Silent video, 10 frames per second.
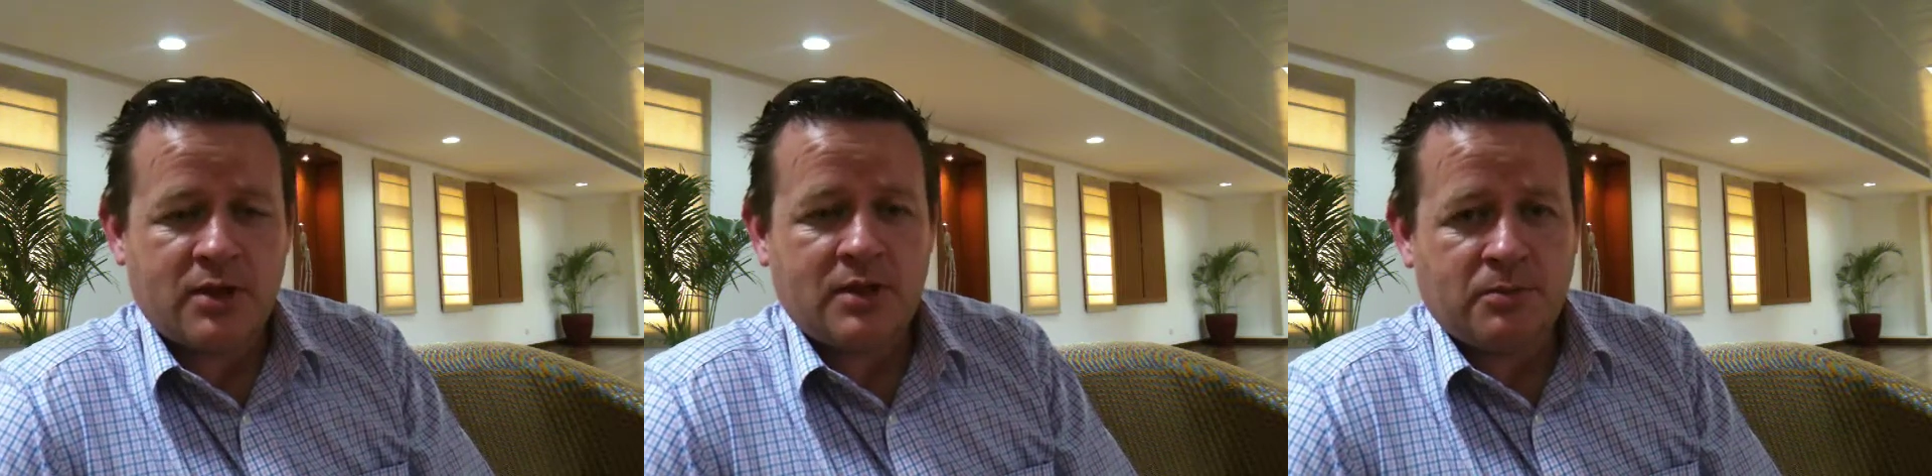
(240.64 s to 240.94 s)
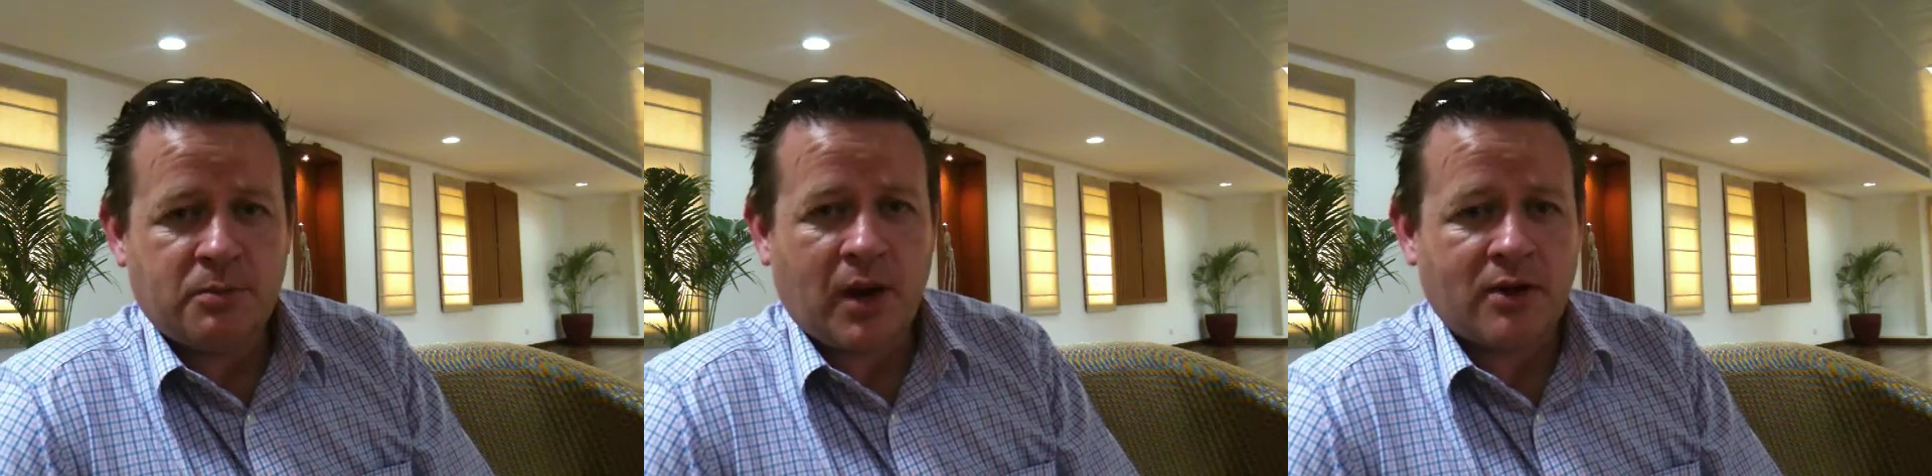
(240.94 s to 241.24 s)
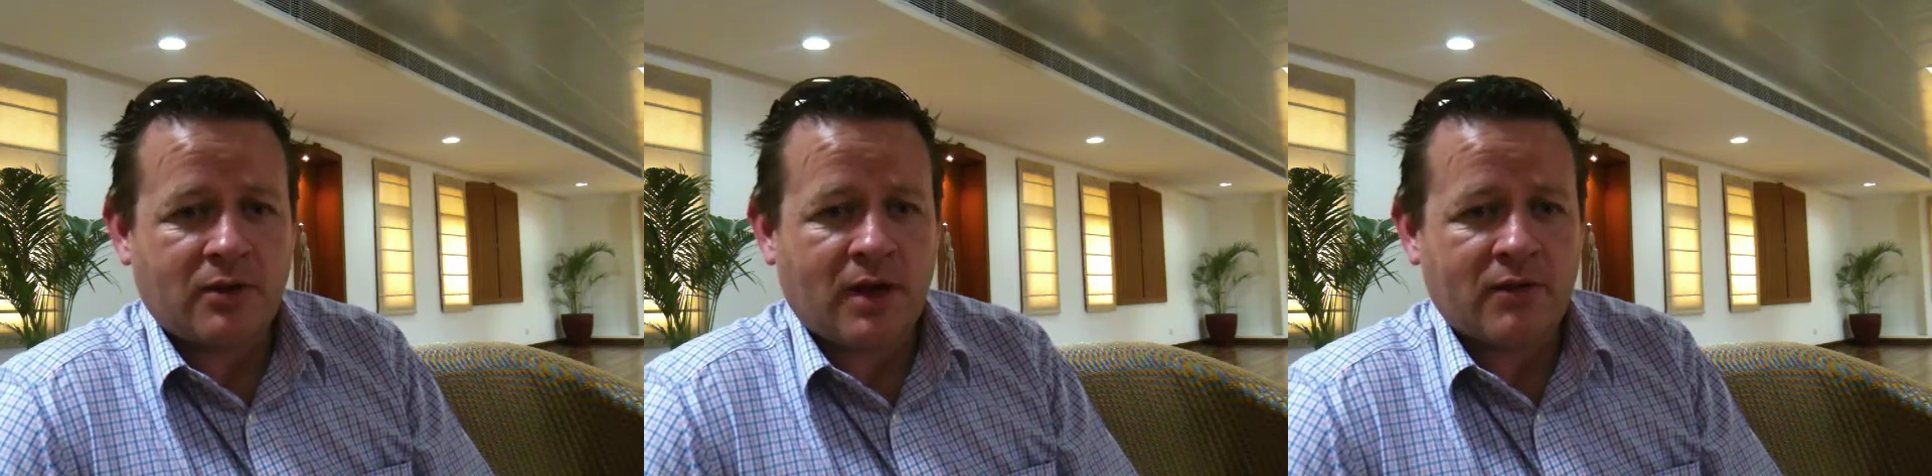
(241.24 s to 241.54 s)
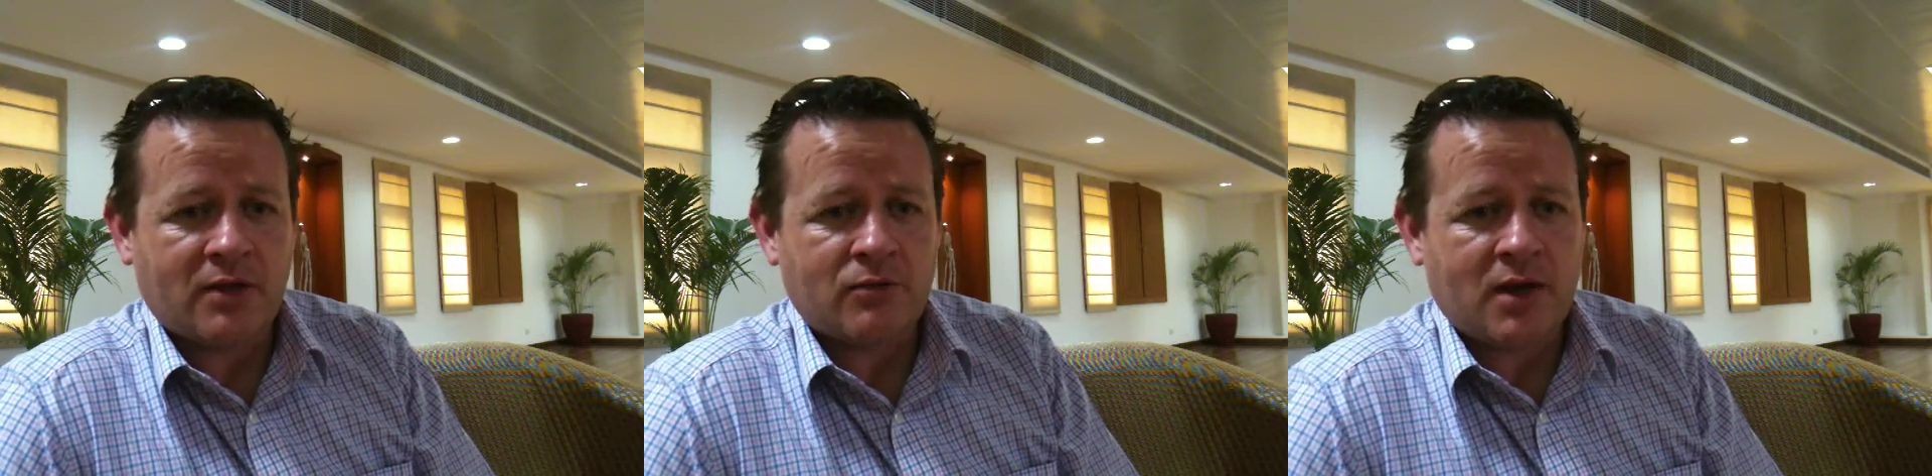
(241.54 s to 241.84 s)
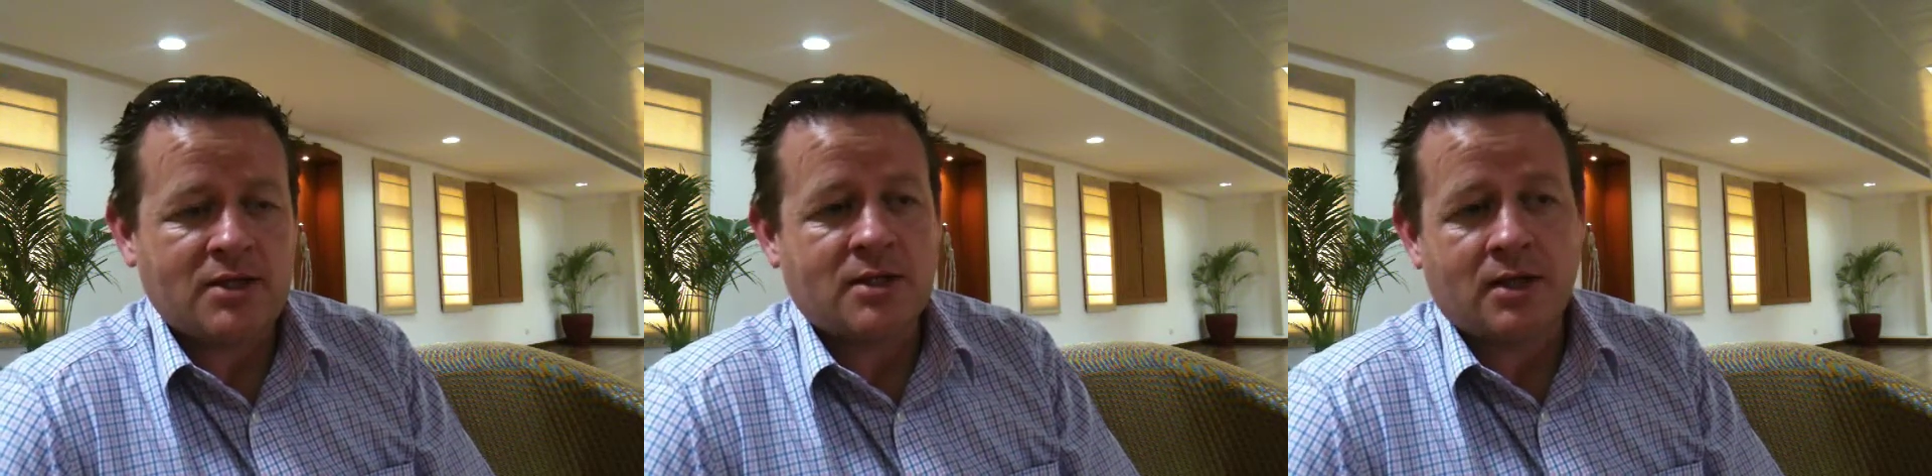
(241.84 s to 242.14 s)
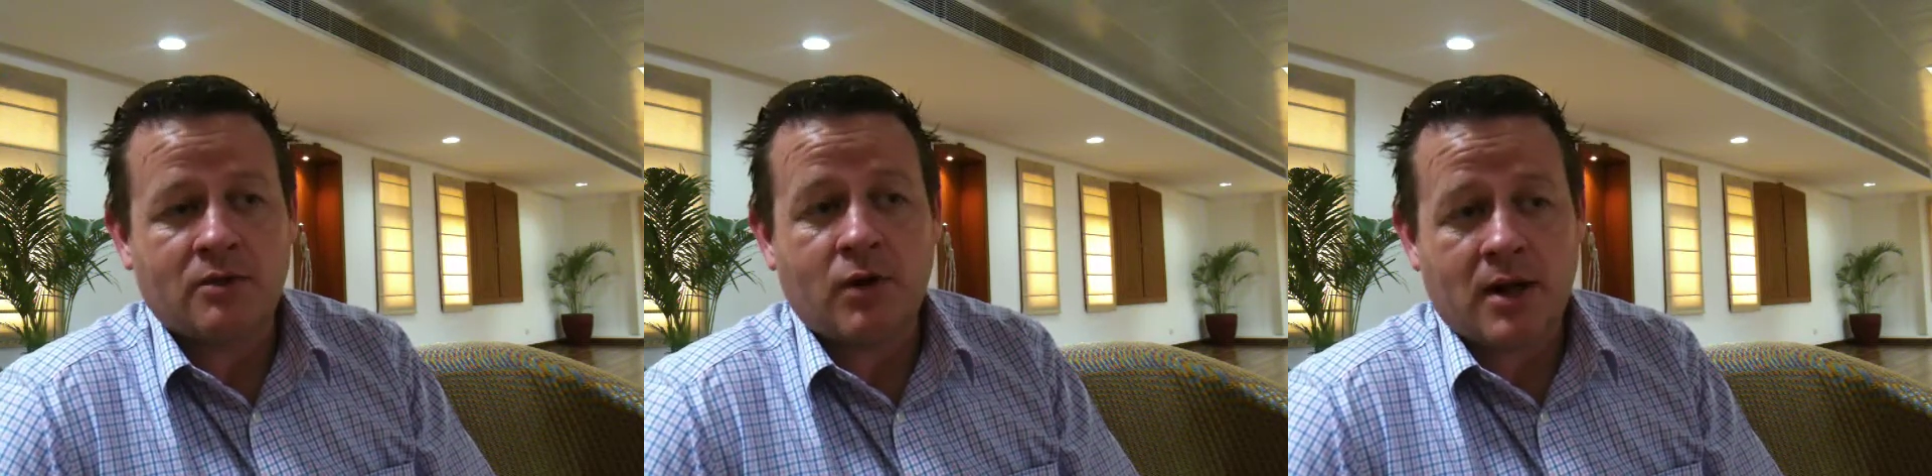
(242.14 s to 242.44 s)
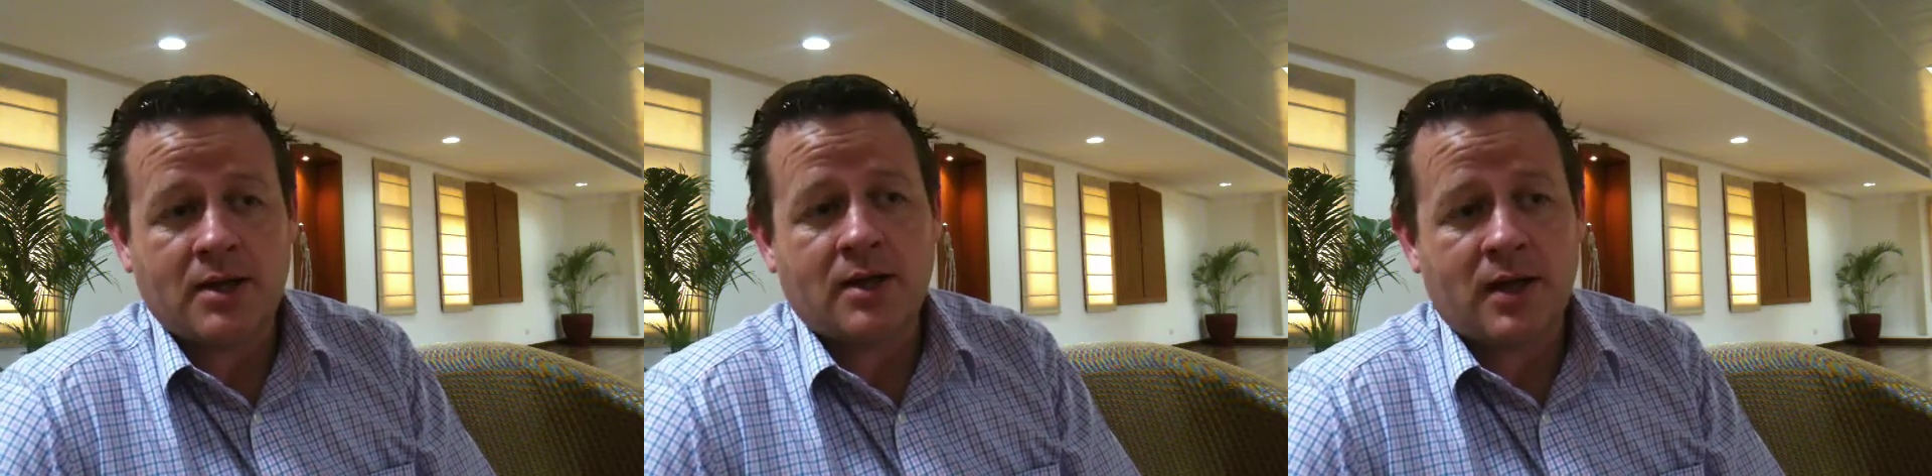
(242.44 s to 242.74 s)
We plan on having a racing and a
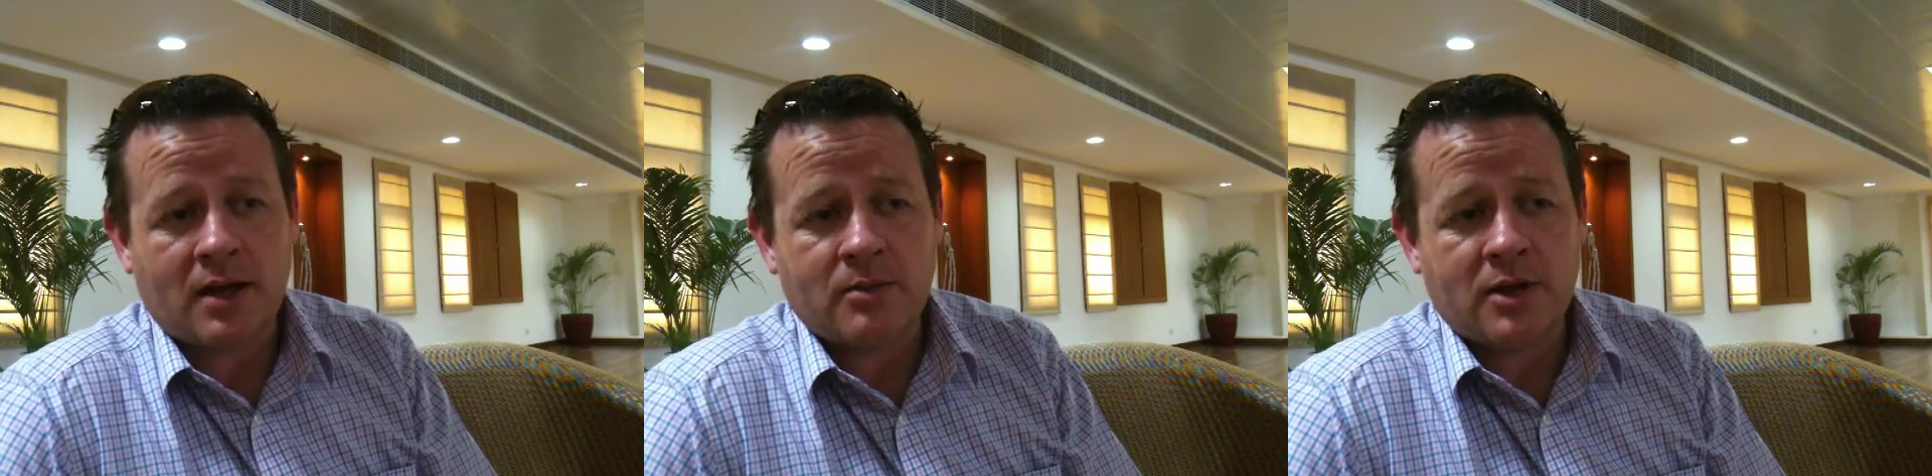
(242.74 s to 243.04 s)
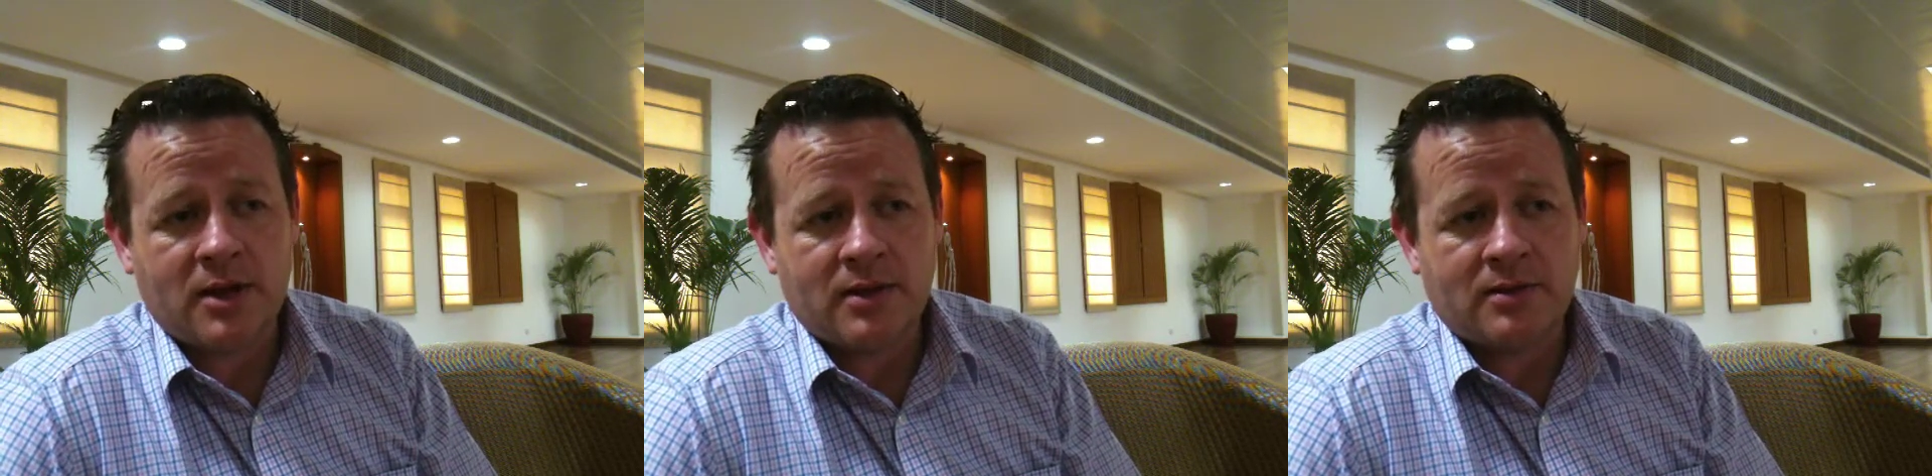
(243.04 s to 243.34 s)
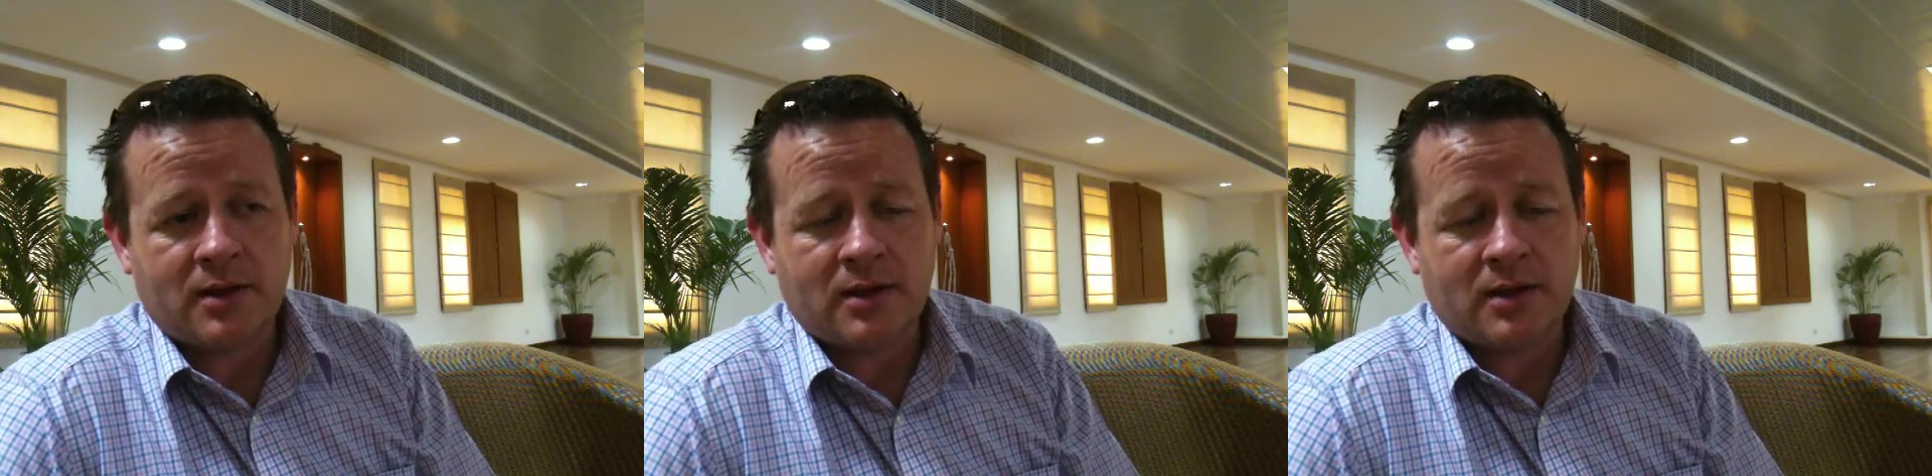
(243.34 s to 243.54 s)
riding academy there.